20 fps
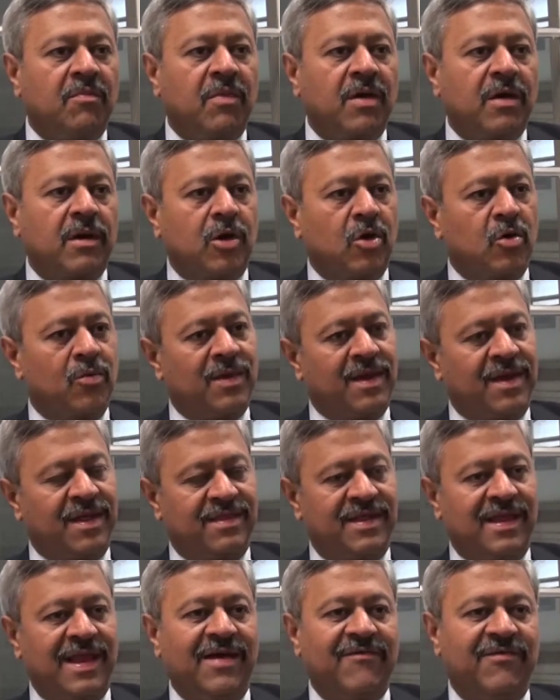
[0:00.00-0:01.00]
globally,
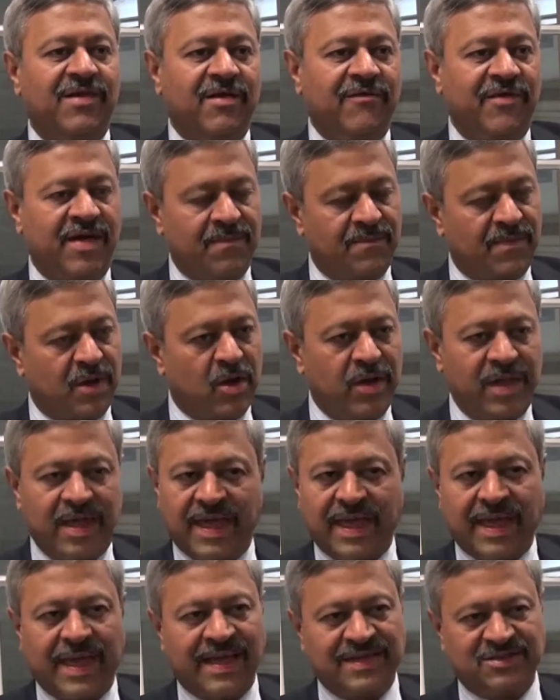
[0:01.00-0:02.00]
the level of employee
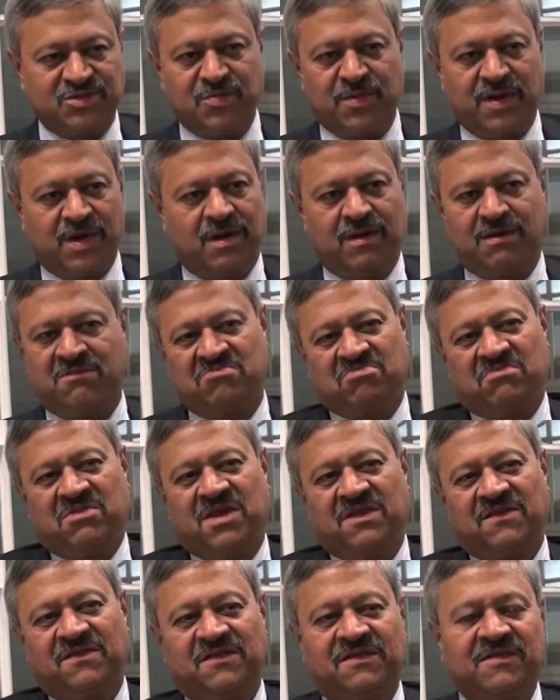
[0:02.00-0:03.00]
engagement
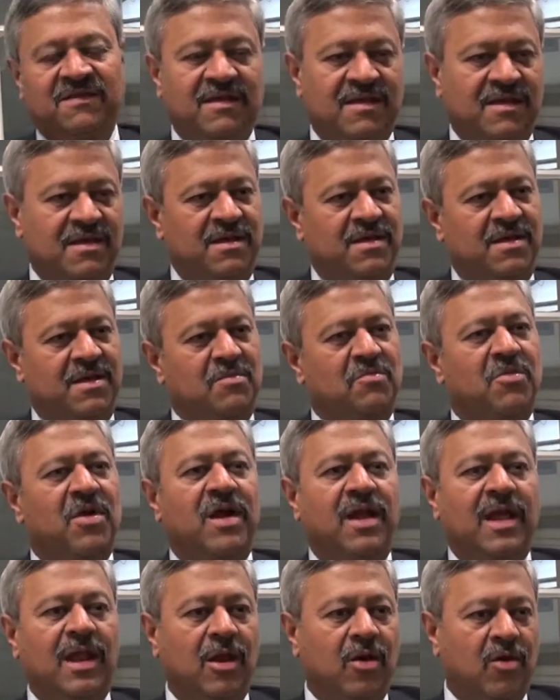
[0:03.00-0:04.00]
is
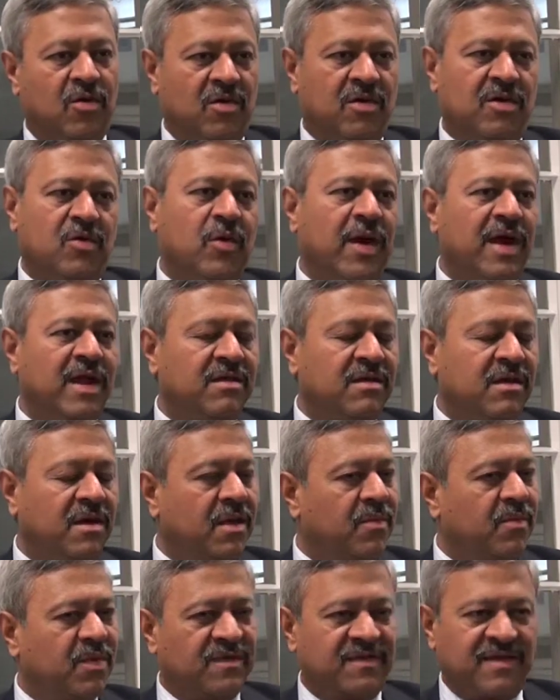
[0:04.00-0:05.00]
pretty low,
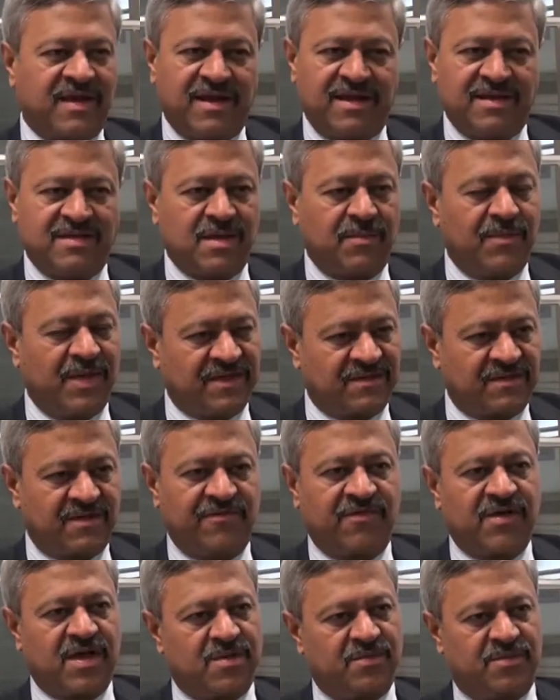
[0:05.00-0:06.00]
20-30% in the best
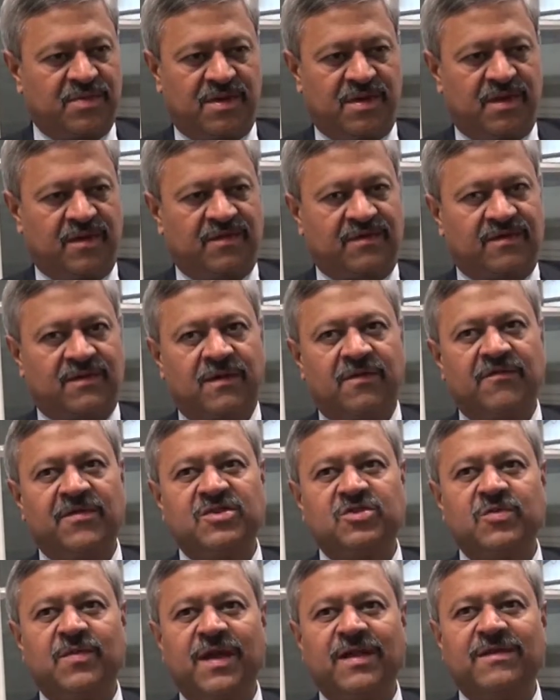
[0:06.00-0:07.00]
of companies,
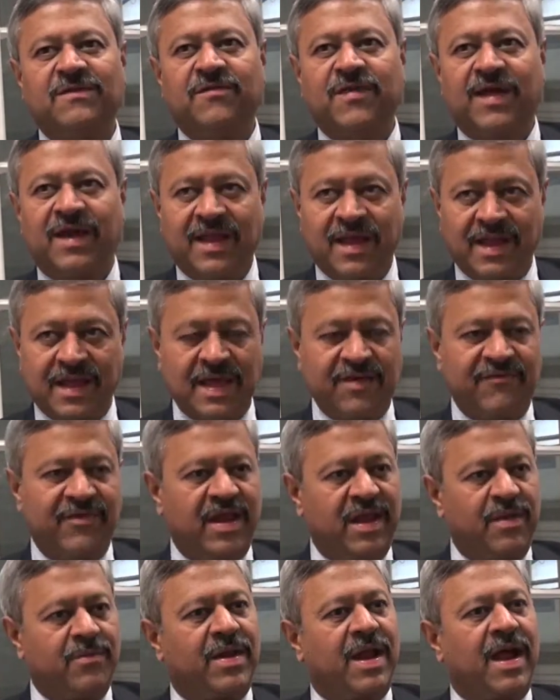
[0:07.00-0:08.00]
which means we are taking
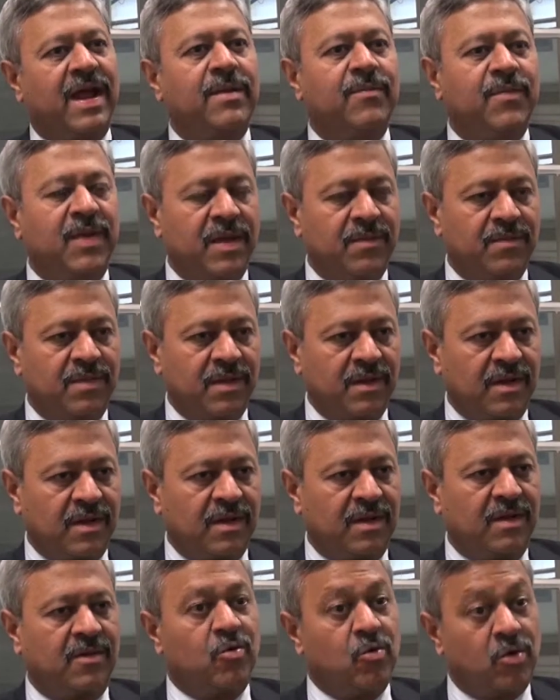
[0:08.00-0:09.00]
very bright people
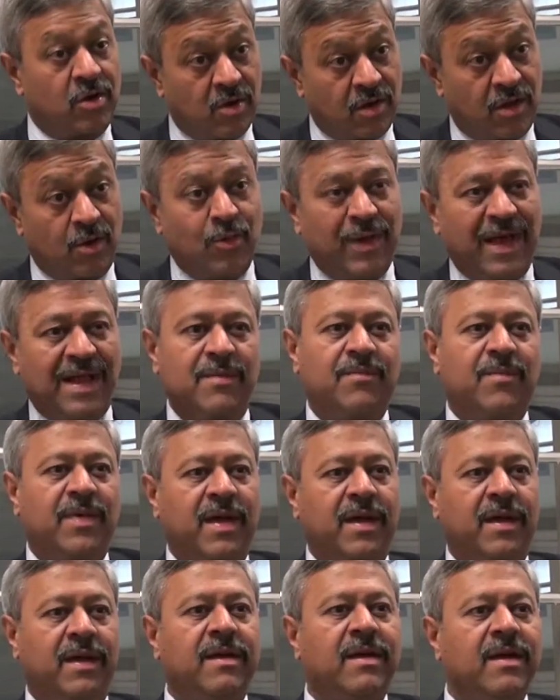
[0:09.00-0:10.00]
who are all well
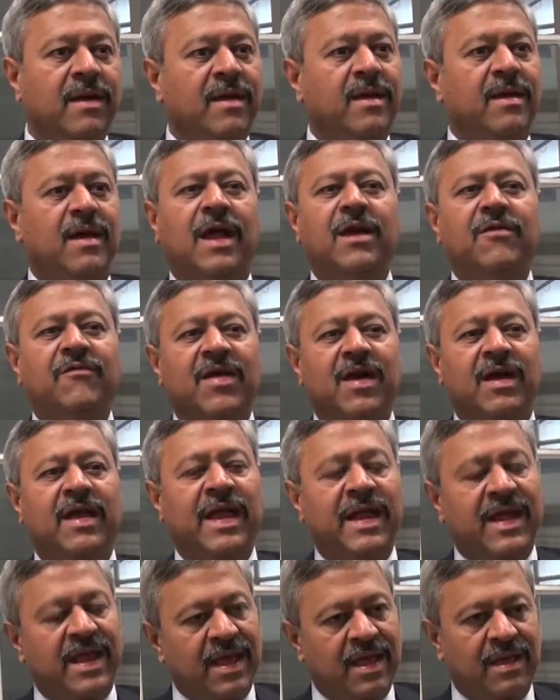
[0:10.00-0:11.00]
paid, and we are
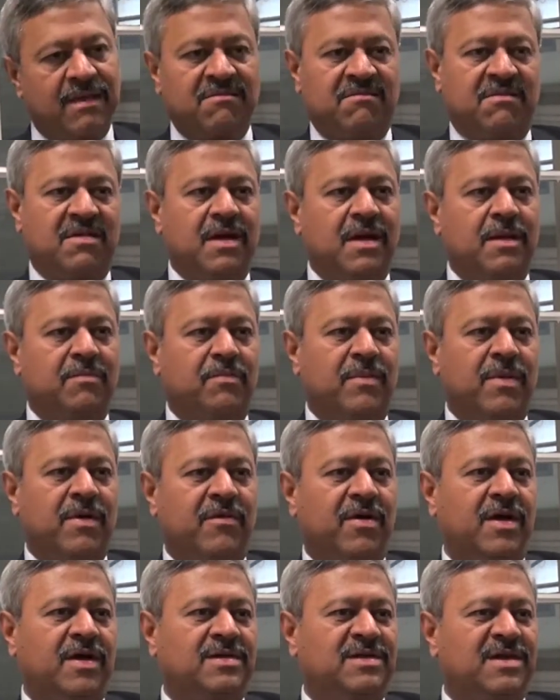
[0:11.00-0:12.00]
getting
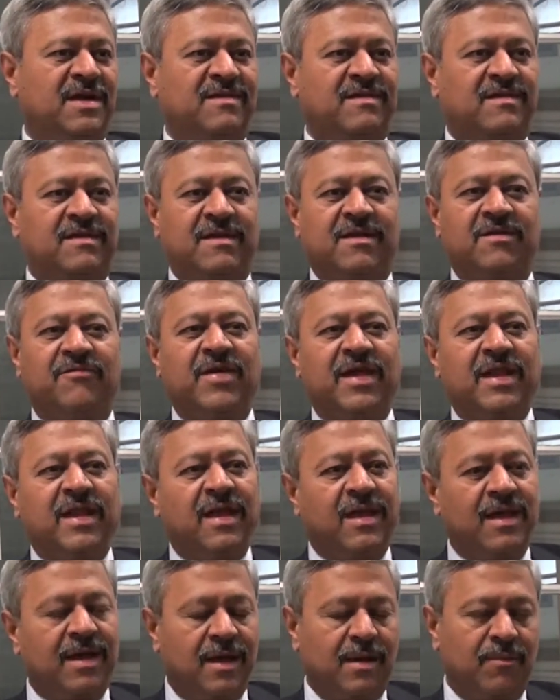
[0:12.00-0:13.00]
just a
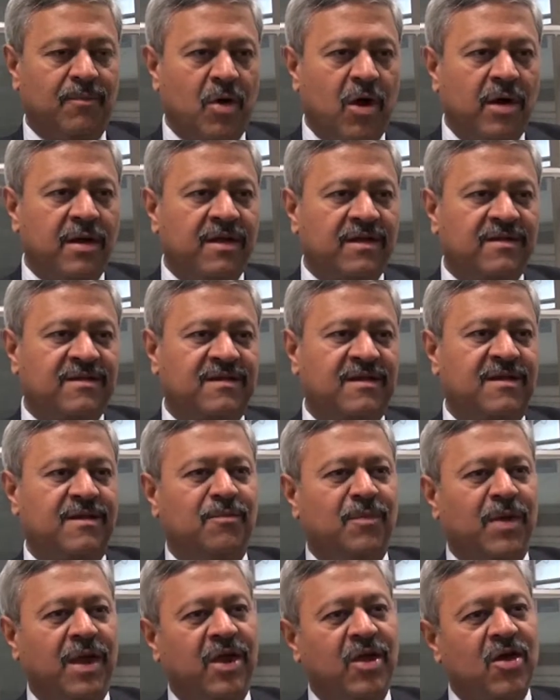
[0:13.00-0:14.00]
very modest,
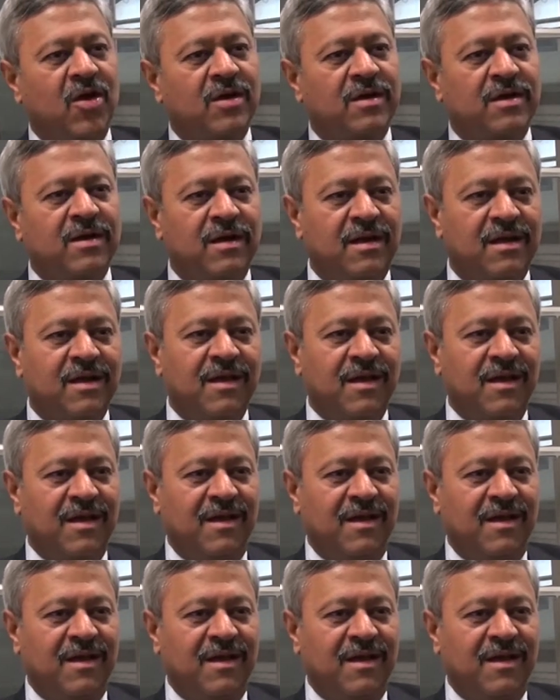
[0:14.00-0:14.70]
mediocre